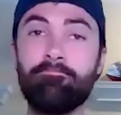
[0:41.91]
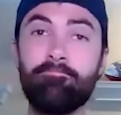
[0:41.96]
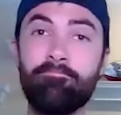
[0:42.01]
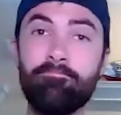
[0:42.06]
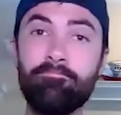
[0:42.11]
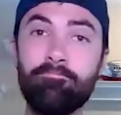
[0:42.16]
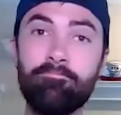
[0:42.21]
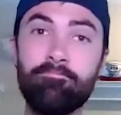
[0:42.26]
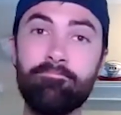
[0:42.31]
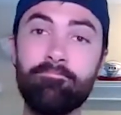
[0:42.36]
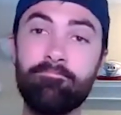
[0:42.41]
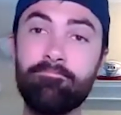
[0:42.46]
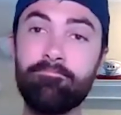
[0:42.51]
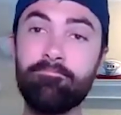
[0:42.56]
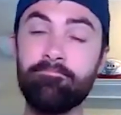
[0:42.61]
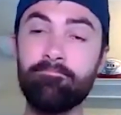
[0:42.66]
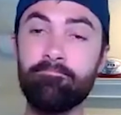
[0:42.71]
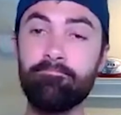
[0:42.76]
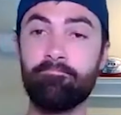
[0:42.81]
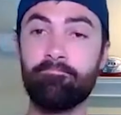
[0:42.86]

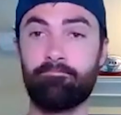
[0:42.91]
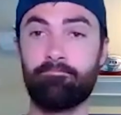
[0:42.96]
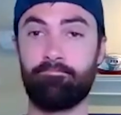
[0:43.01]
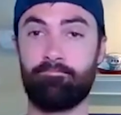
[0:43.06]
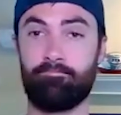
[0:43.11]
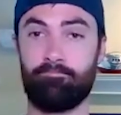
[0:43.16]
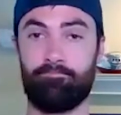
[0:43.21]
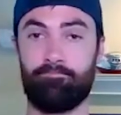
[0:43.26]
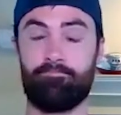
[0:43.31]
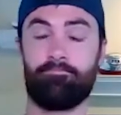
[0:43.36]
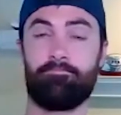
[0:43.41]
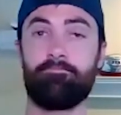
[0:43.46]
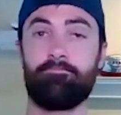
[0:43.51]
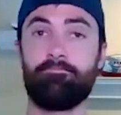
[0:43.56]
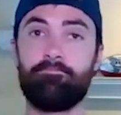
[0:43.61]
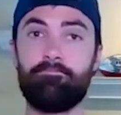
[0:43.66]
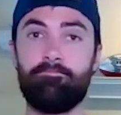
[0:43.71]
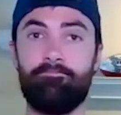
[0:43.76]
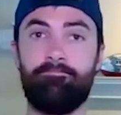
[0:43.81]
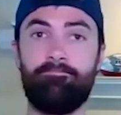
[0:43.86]

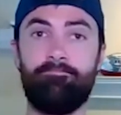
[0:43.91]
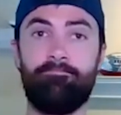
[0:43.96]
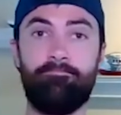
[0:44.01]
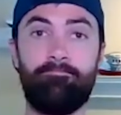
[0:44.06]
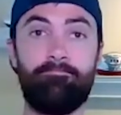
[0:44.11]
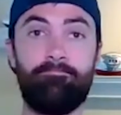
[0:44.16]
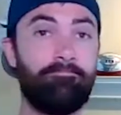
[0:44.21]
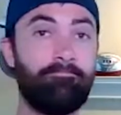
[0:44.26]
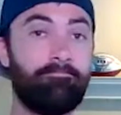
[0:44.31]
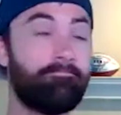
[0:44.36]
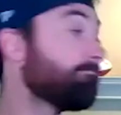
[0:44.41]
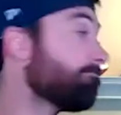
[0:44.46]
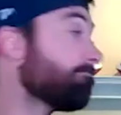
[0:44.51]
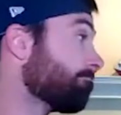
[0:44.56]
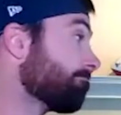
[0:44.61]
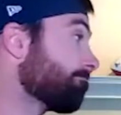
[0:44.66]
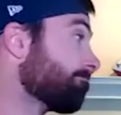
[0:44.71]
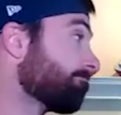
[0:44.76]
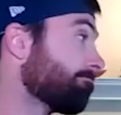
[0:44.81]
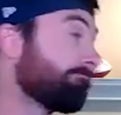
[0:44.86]
Nobody speaks.